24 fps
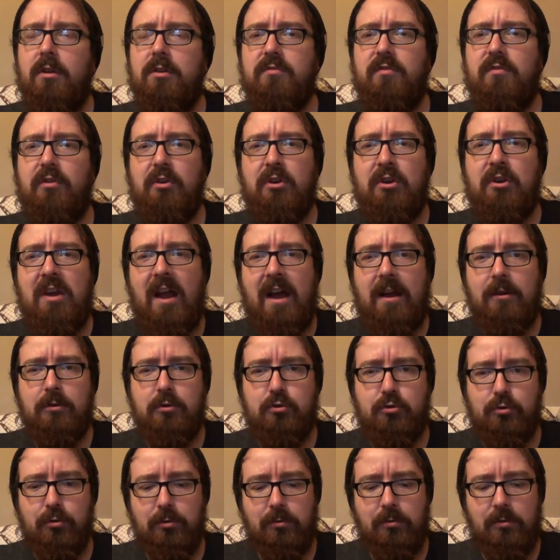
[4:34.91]
very
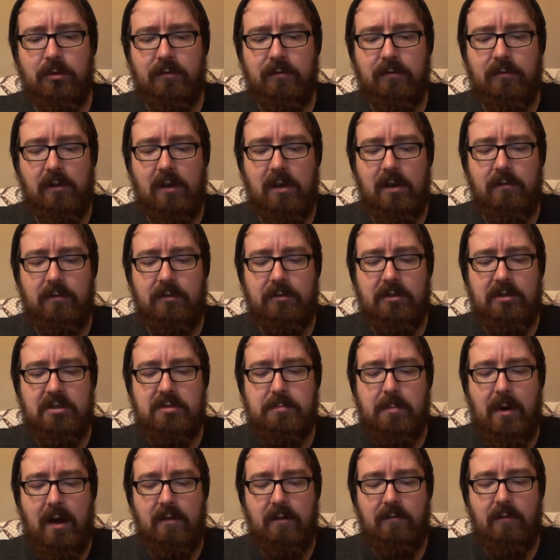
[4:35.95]
natural in flavour
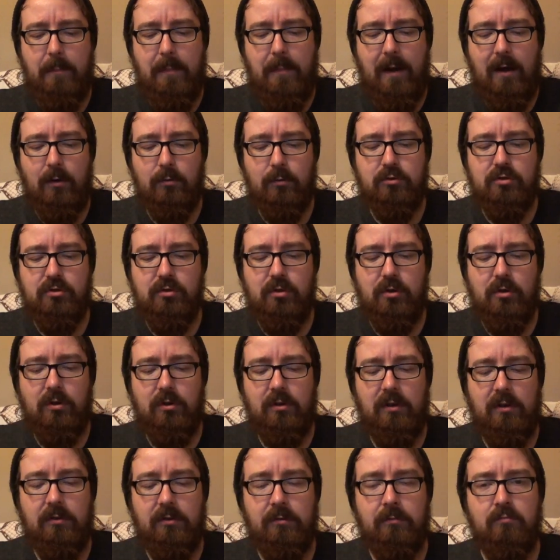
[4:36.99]
despite the pouch
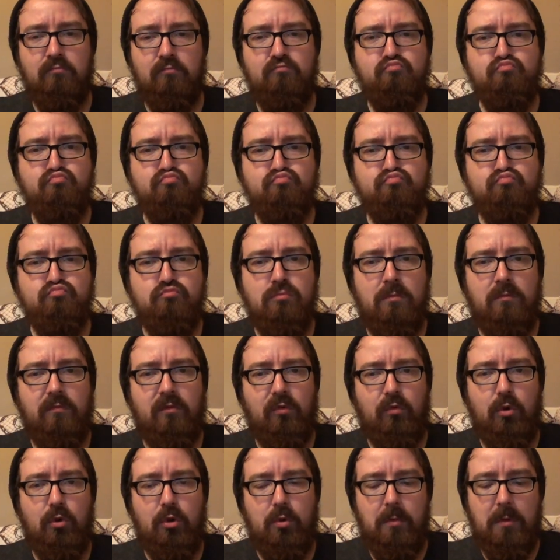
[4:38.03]
note and the
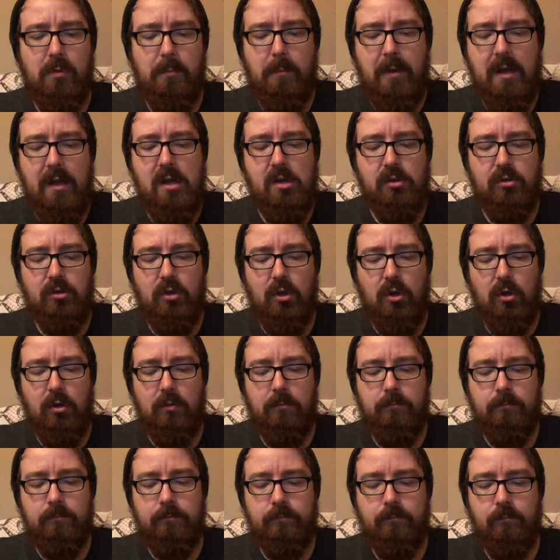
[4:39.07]
rum and beard note
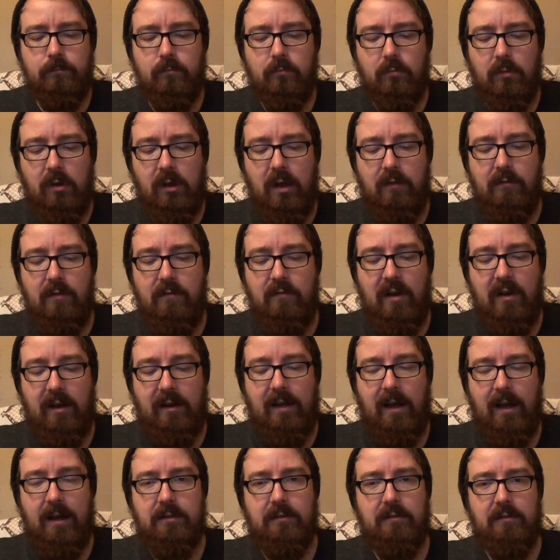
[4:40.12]
giving that
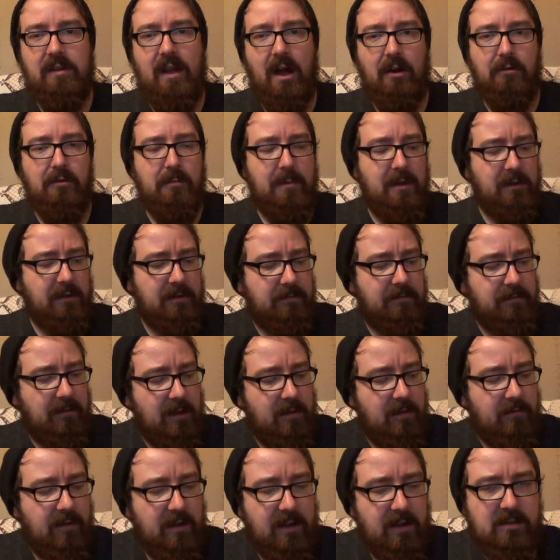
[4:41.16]
kind of caramelly
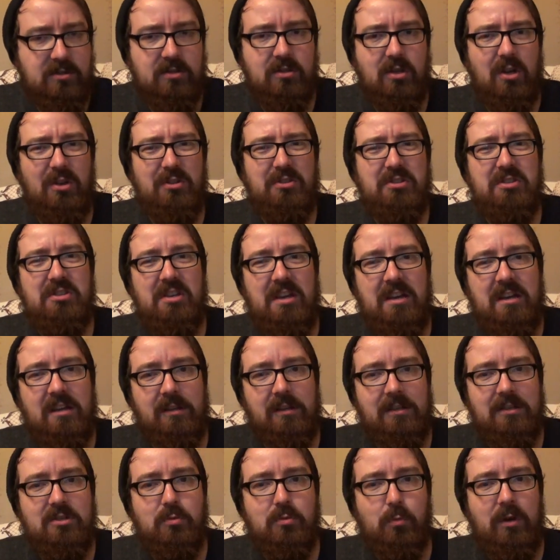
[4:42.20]
flavour. It's not
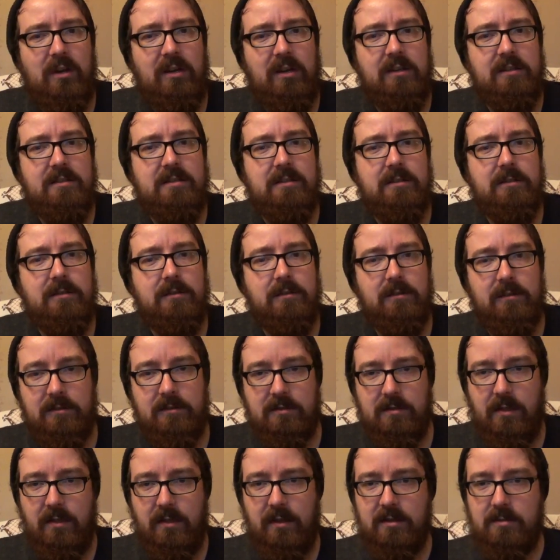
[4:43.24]
sickly sweet,
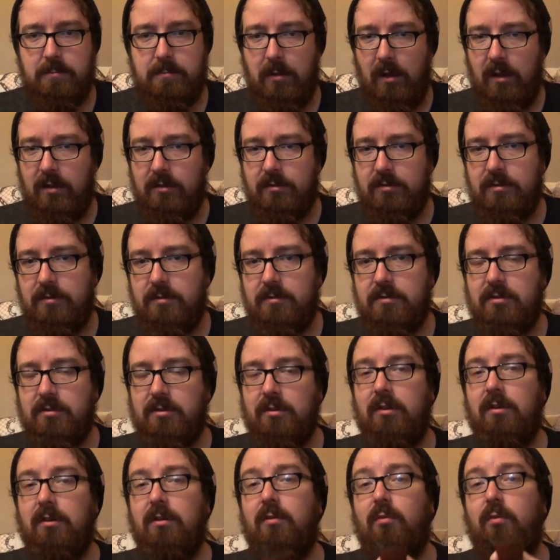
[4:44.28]
isn't this blend?
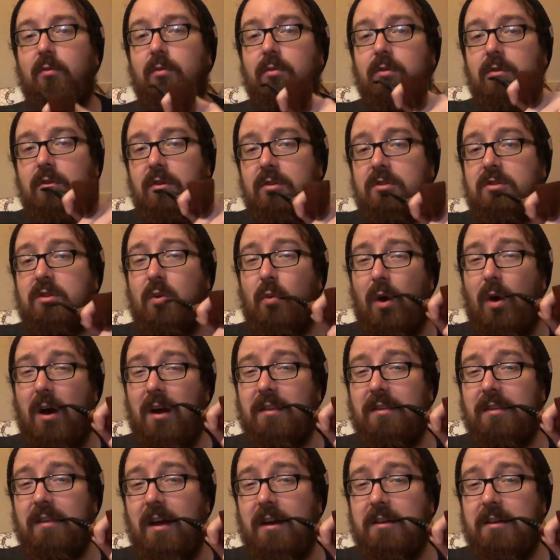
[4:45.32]
So it's
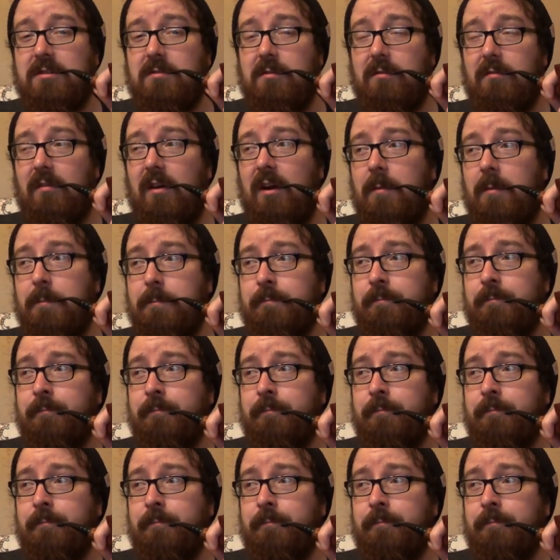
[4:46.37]
quite nice for that.